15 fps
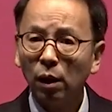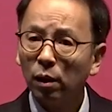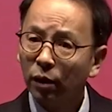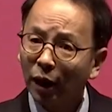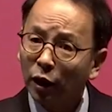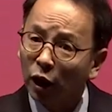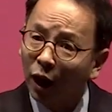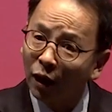
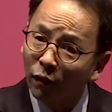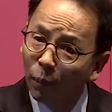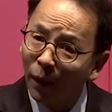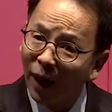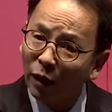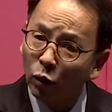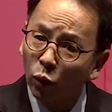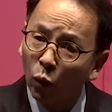that's kind of
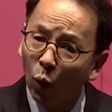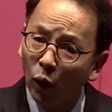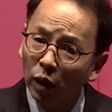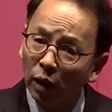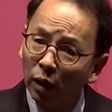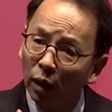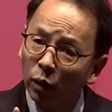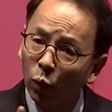back to what
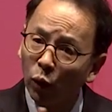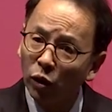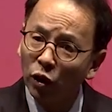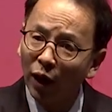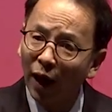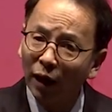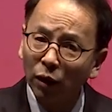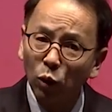it was
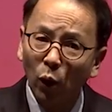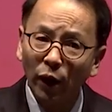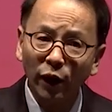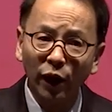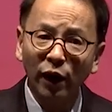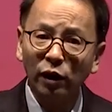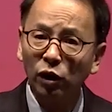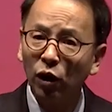like 20
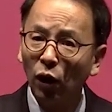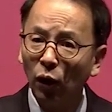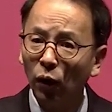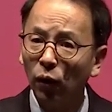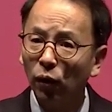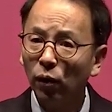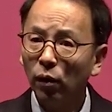years ago.